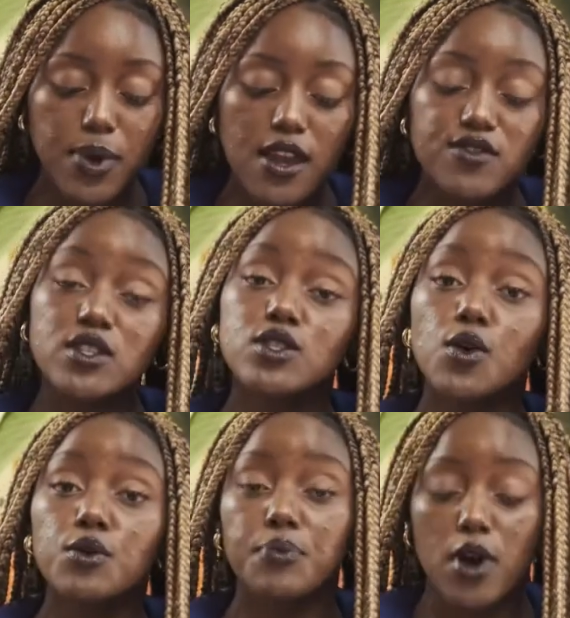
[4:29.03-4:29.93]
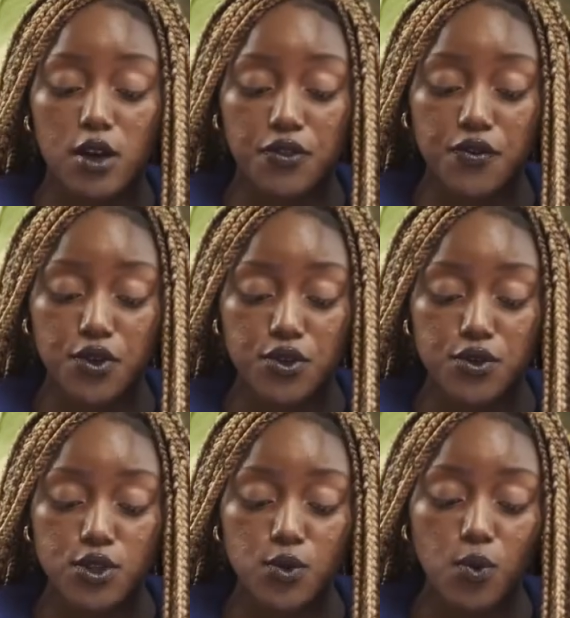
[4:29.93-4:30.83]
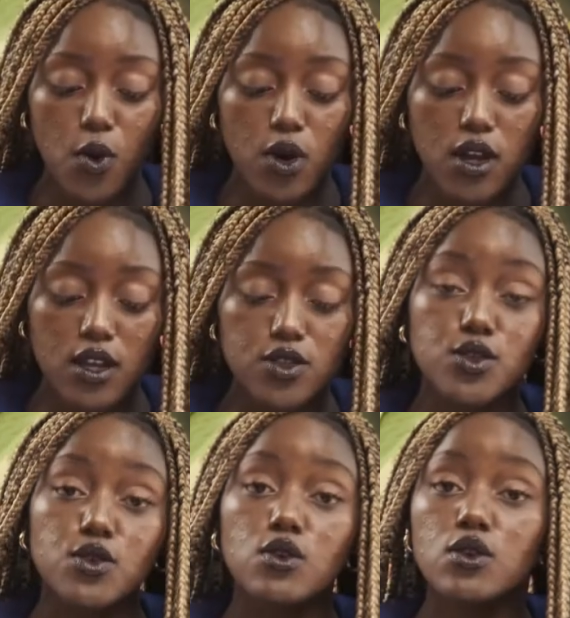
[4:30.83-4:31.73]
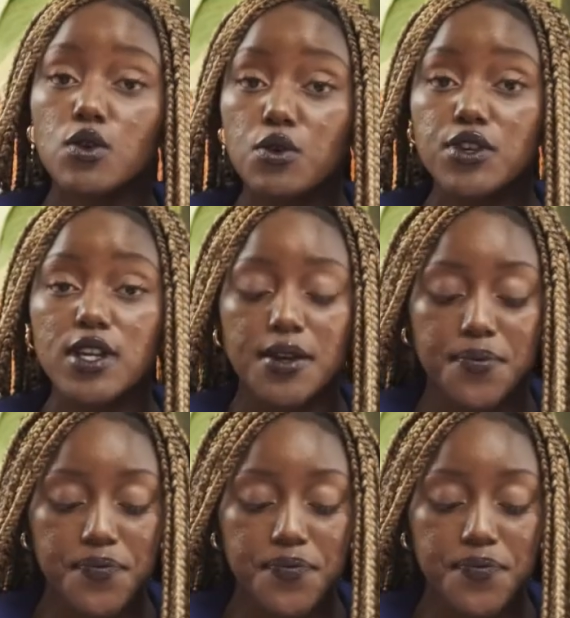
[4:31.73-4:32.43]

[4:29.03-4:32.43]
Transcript: paves its own path for you to walk into your glory.